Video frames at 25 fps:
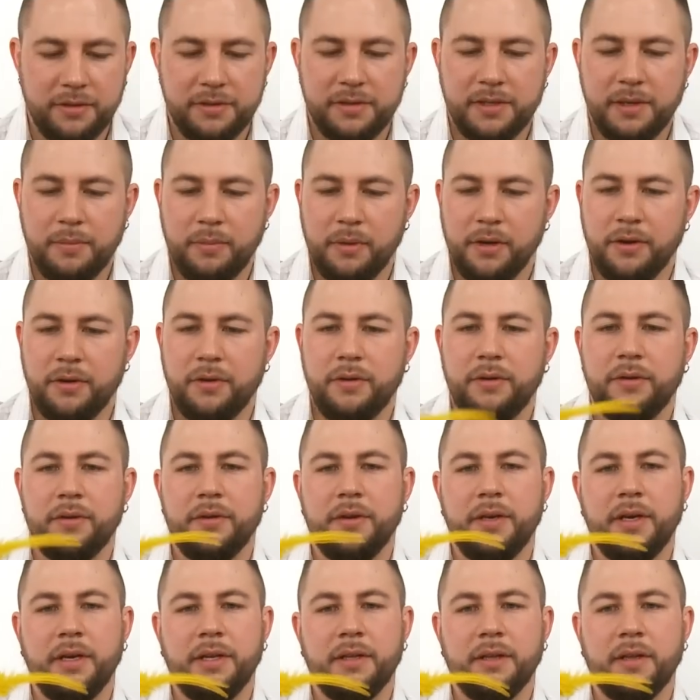similar
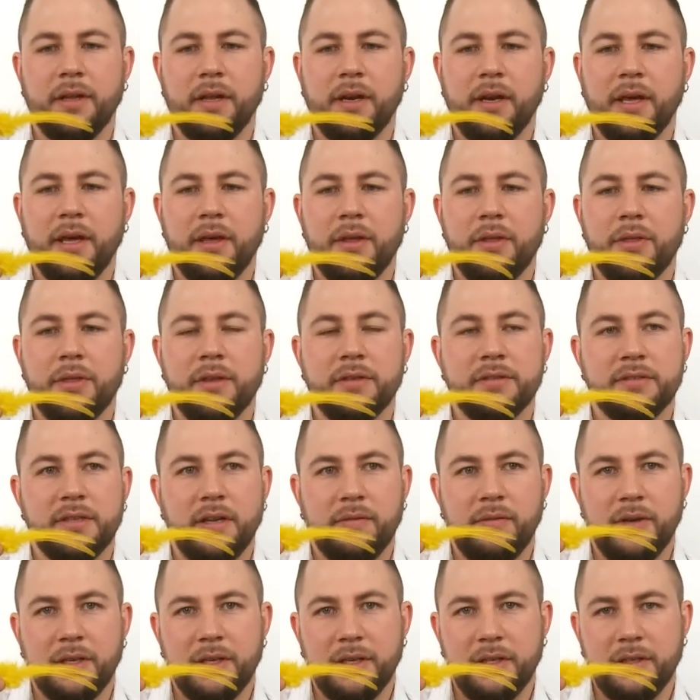in length and
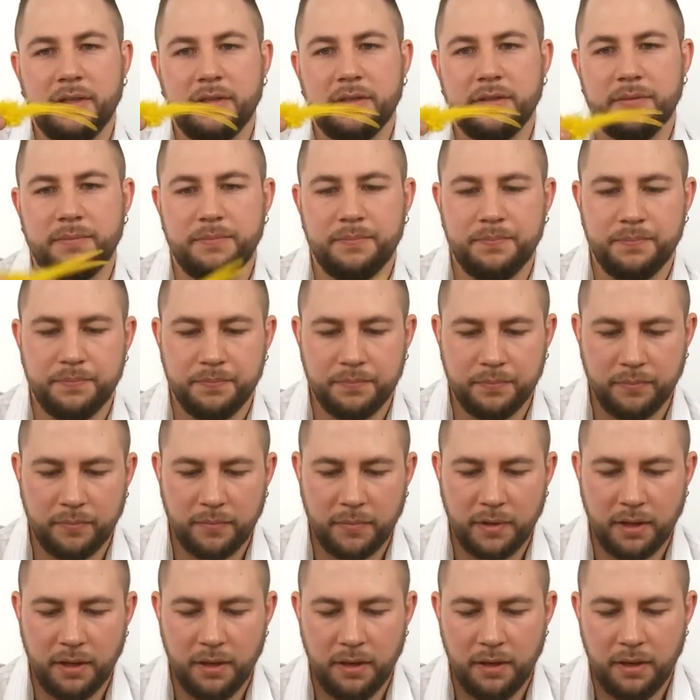stuff like that.
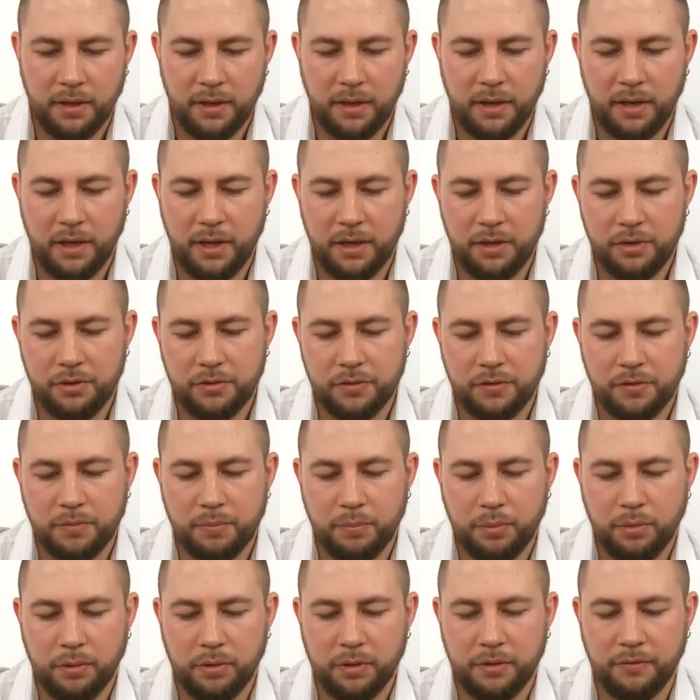And you just
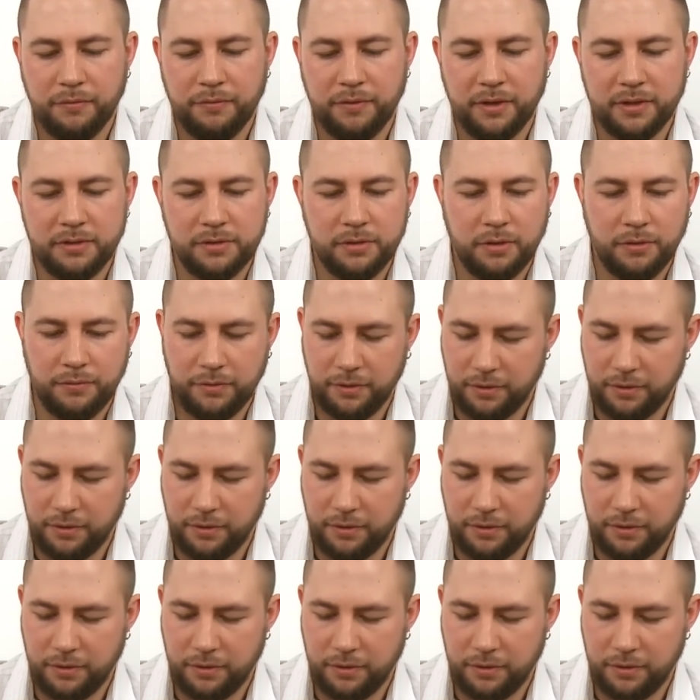pull the fuzz off